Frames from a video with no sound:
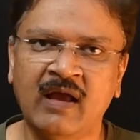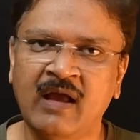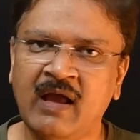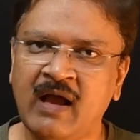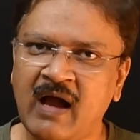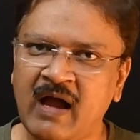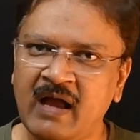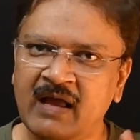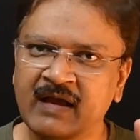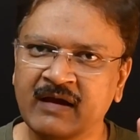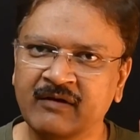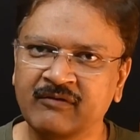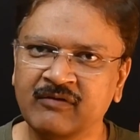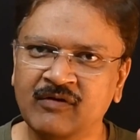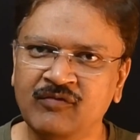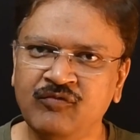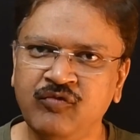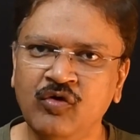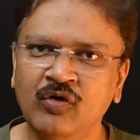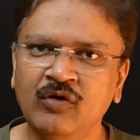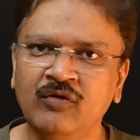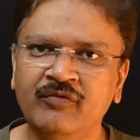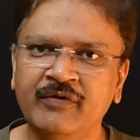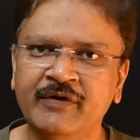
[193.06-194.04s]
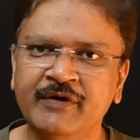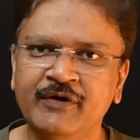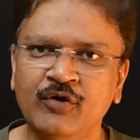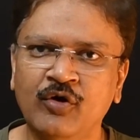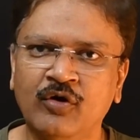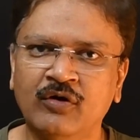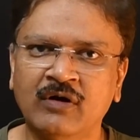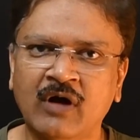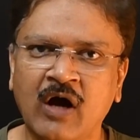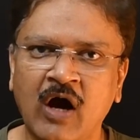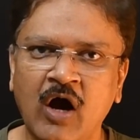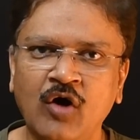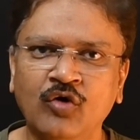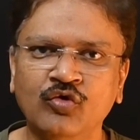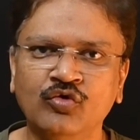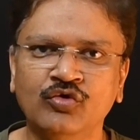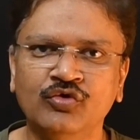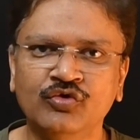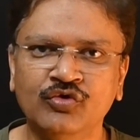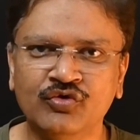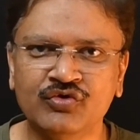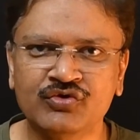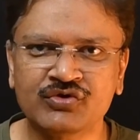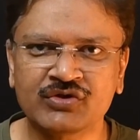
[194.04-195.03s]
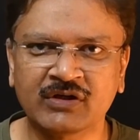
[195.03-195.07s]
I have a full video on how to
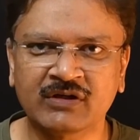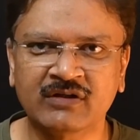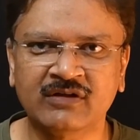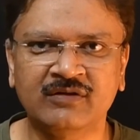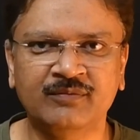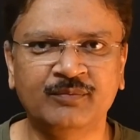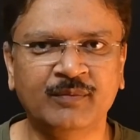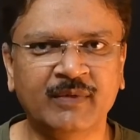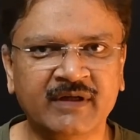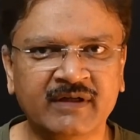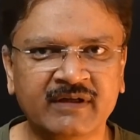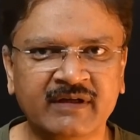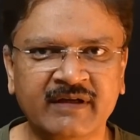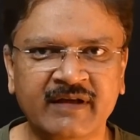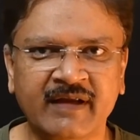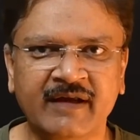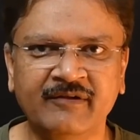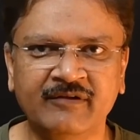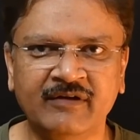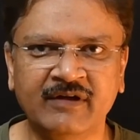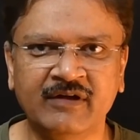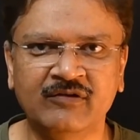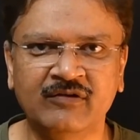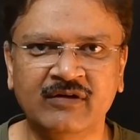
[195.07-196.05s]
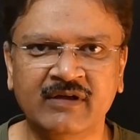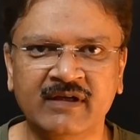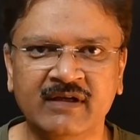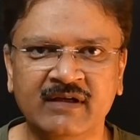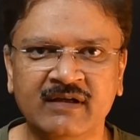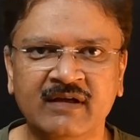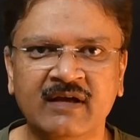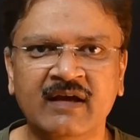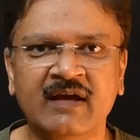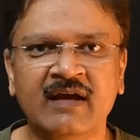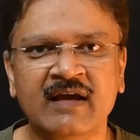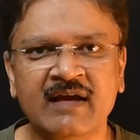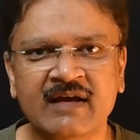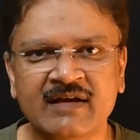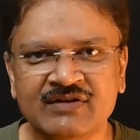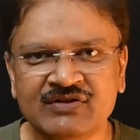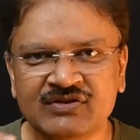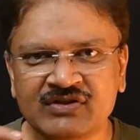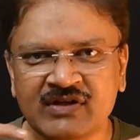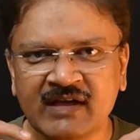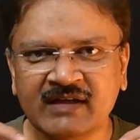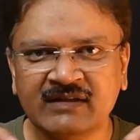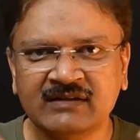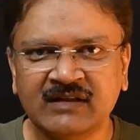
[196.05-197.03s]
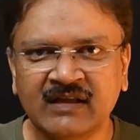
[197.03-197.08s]
use shutter speed creatively.
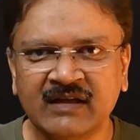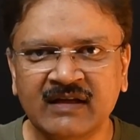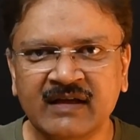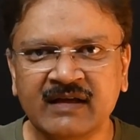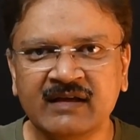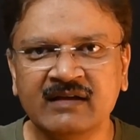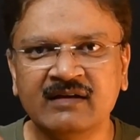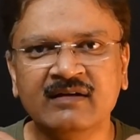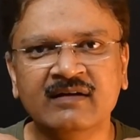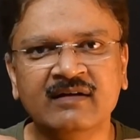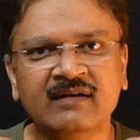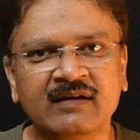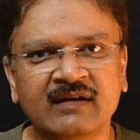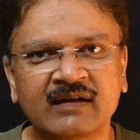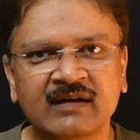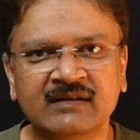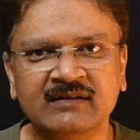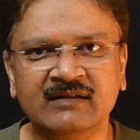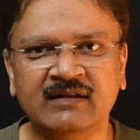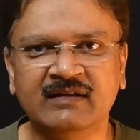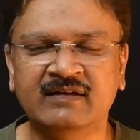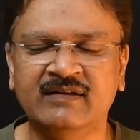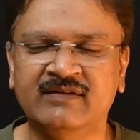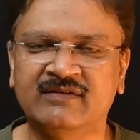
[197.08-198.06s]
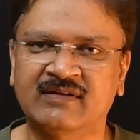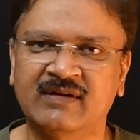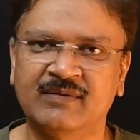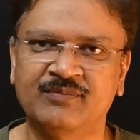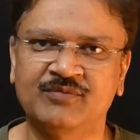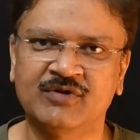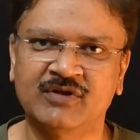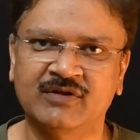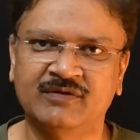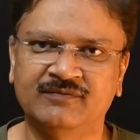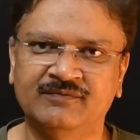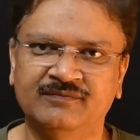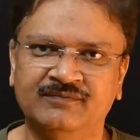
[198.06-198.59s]
Check the link in the description.